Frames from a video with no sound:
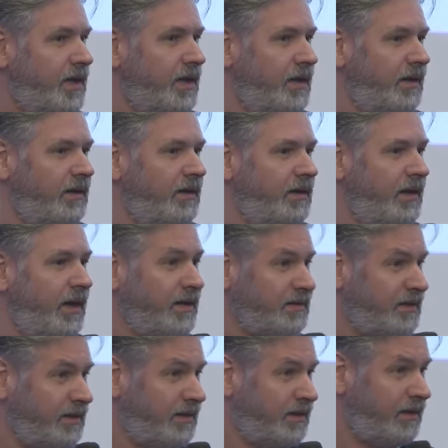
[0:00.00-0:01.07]

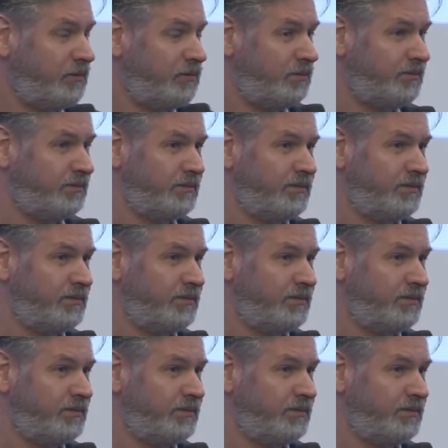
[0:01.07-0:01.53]
Until now,